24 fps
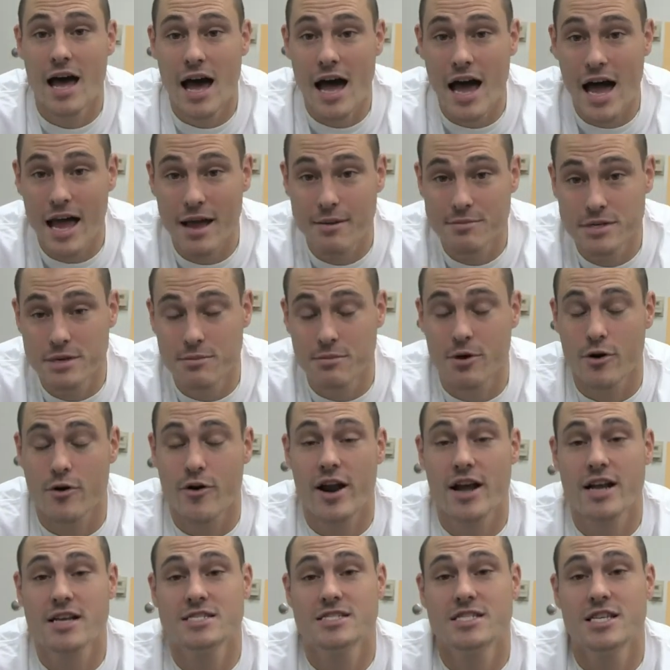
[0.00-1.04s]
I am Tim
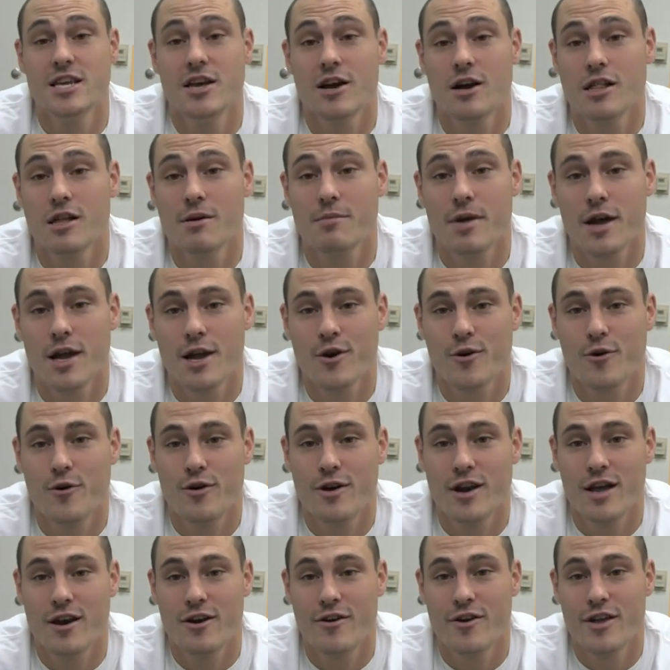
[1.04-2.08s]
O'Grakis, the Young Alumni
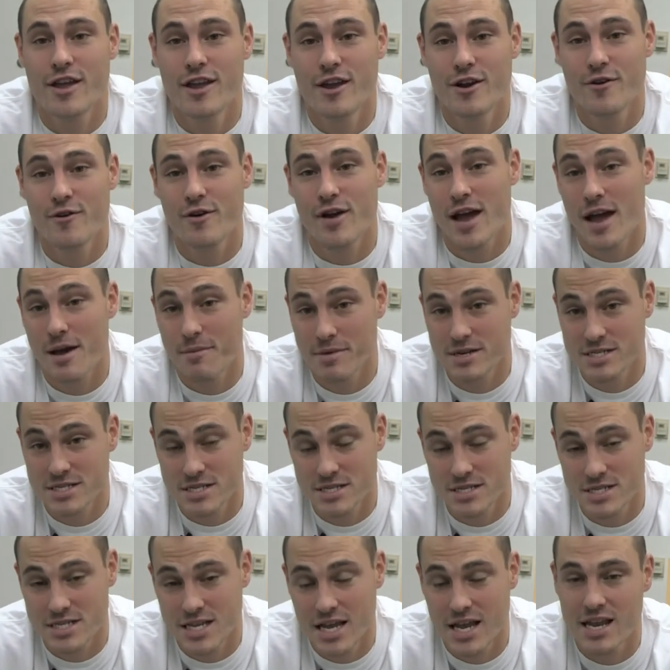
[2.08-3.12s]
Coordinator here at
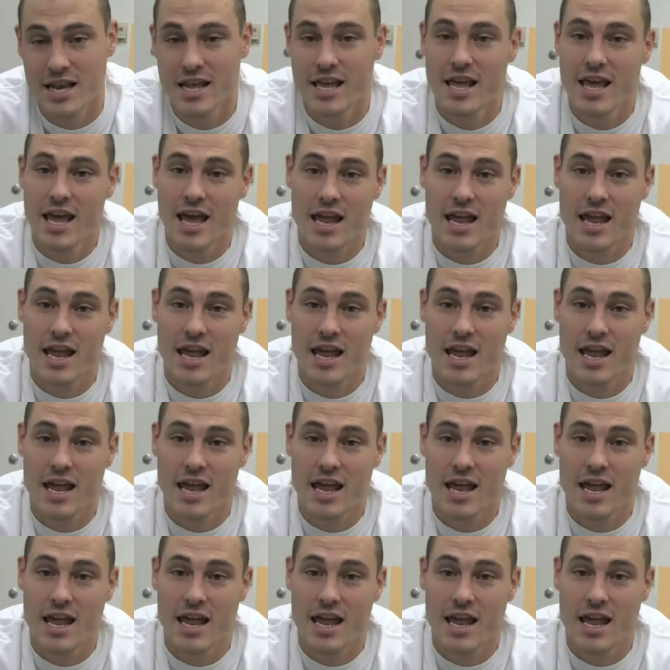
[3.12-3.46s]
Michigan State,